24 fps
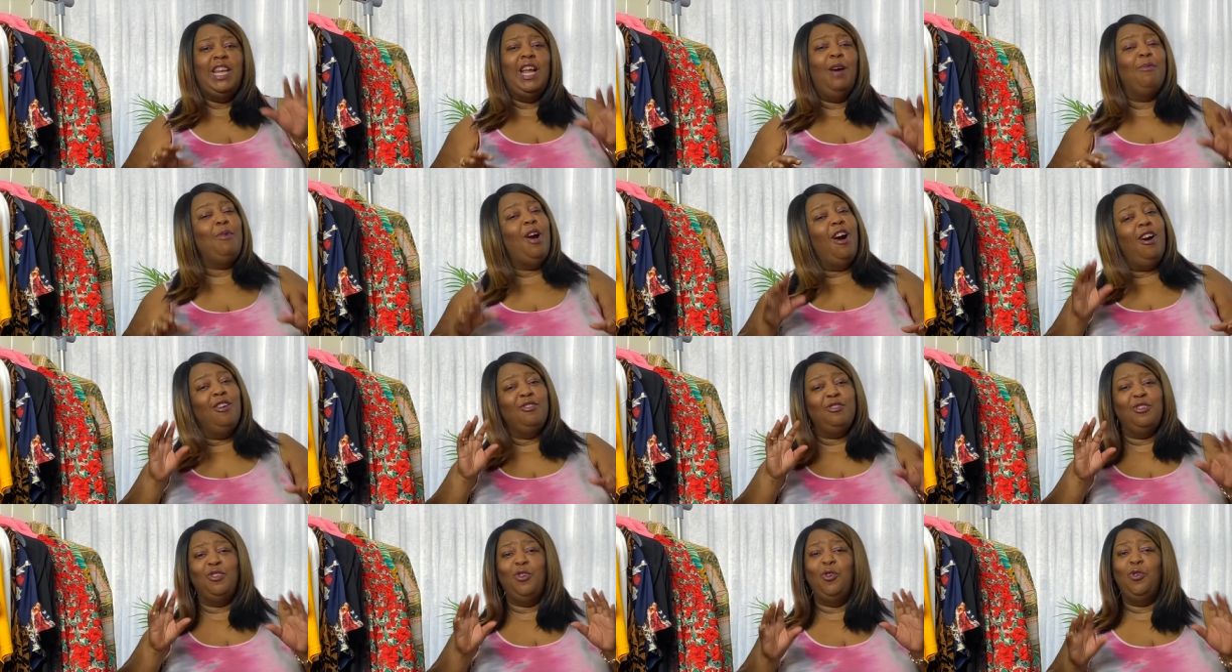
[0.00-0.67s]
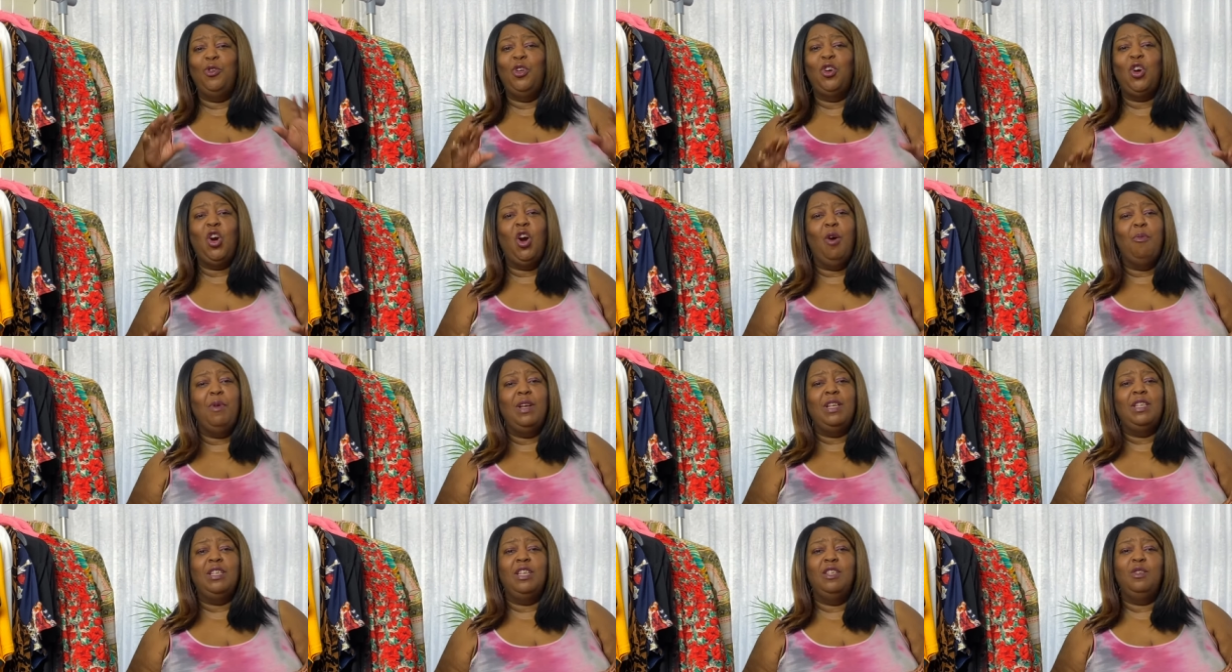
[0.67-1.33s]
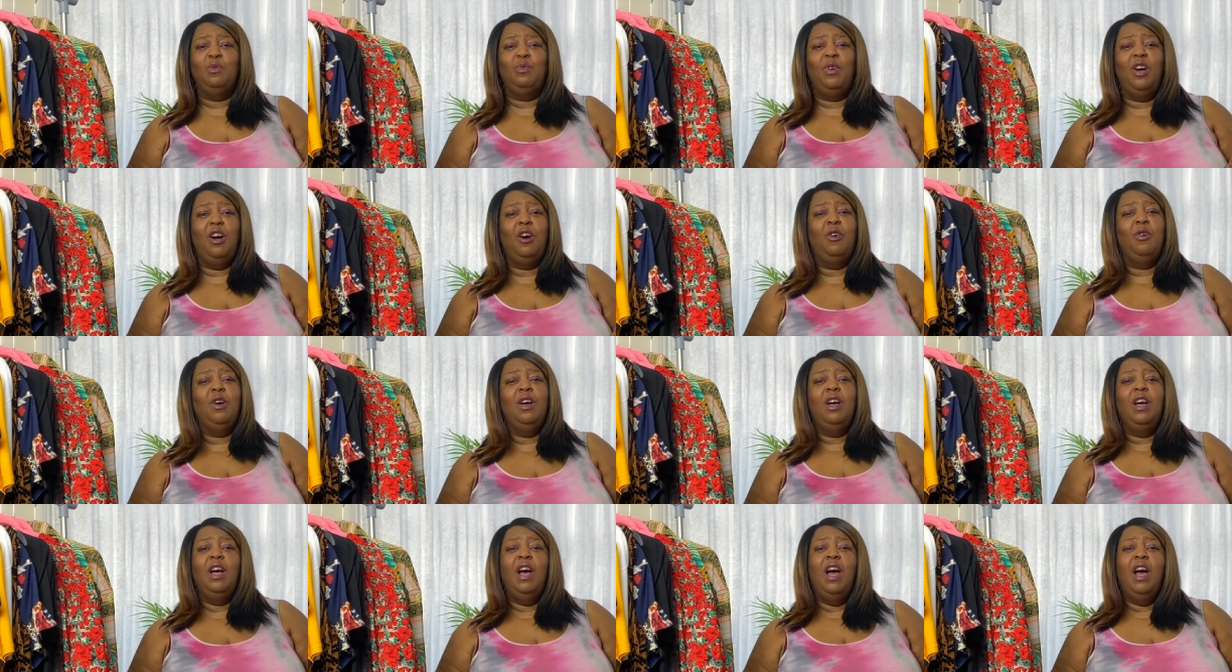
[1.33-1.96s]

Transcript: I'm answering all the comments as well.